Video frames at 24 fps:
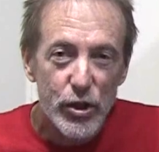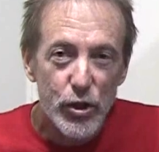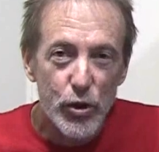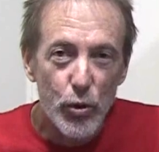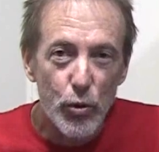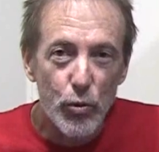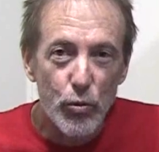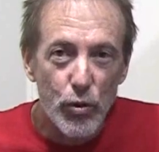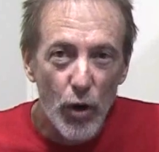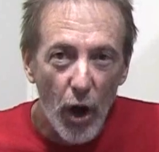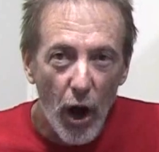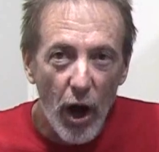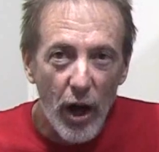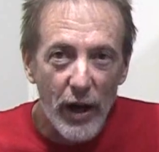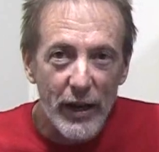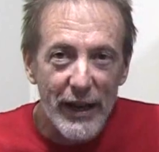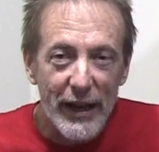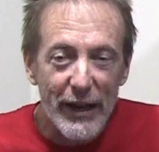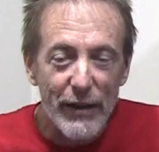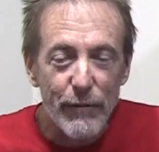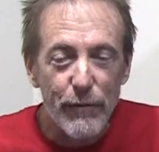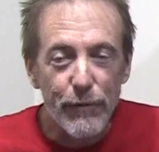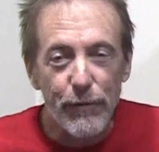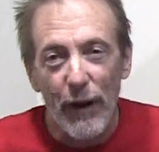do
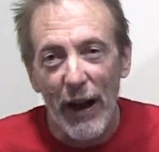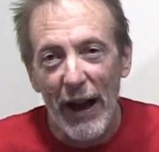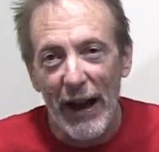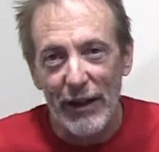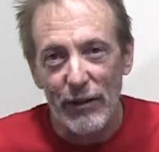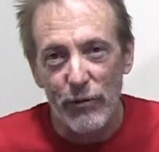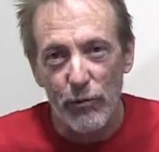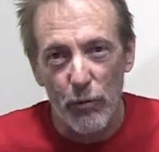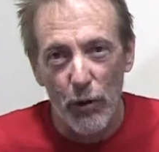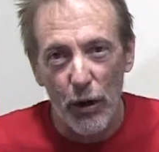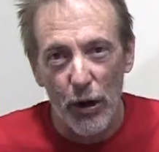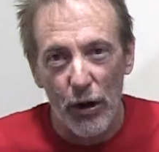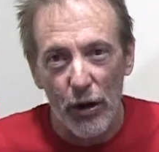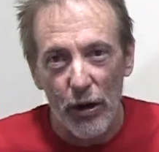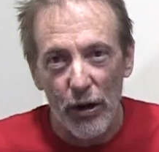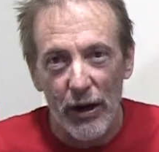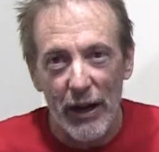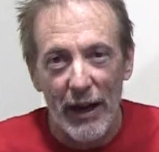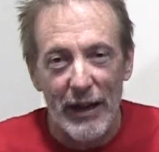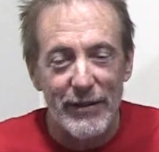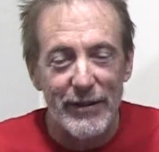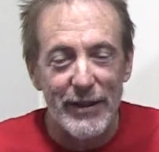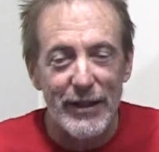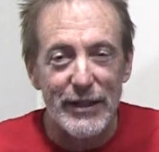not in fact
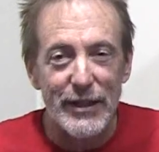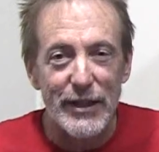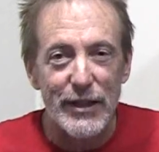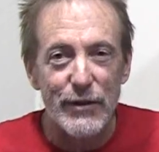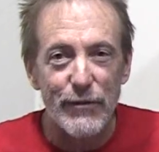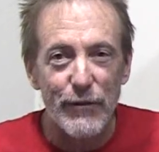work and this